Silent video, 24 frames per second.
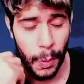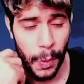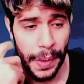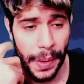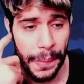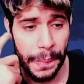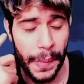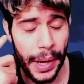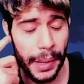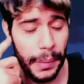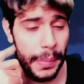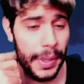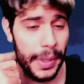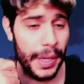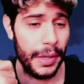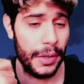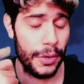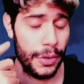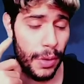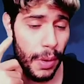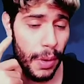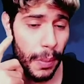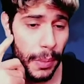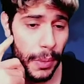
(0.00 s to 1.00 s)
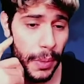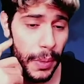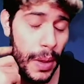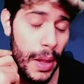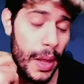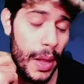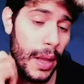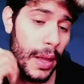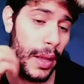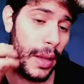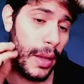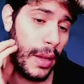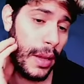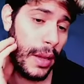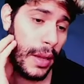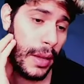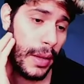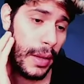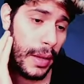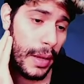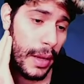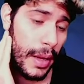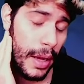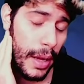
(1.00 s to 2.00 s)
might be in trouble.
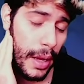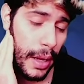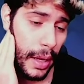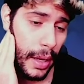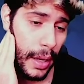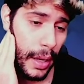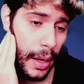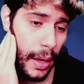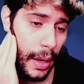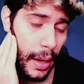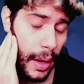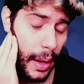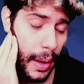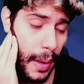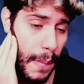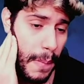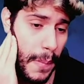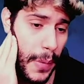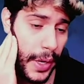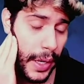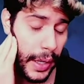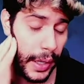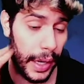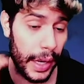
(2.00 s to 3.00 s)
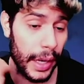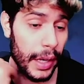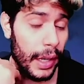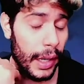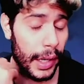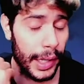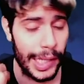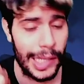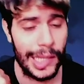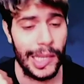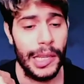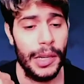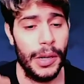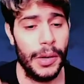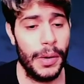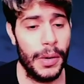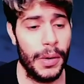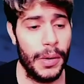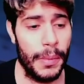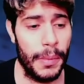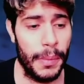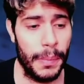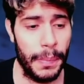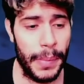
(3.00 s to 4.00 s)
But again, like
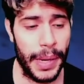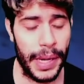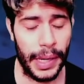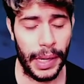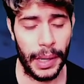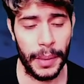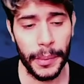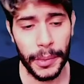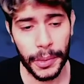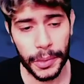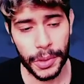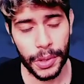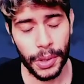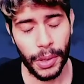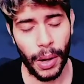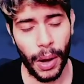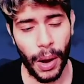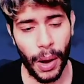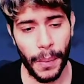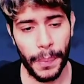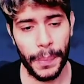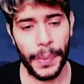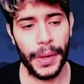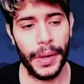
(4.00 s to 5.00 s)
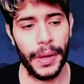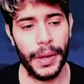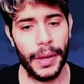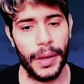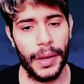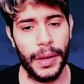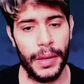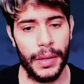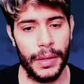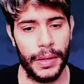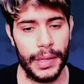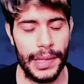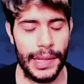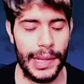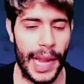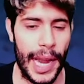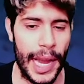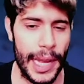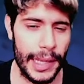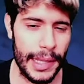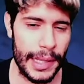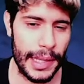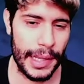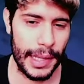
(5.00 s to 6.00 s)
Ditto being able to copy
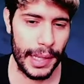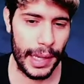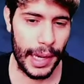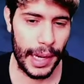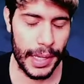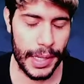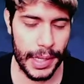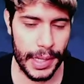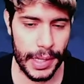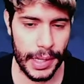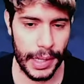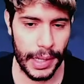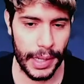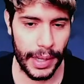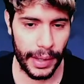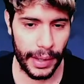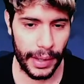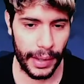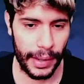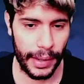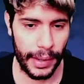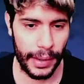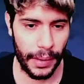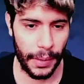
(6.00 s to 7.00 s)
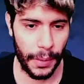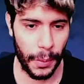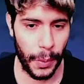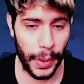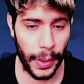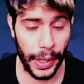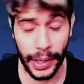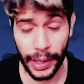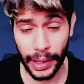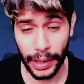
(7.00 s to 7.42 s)
stats, I think we can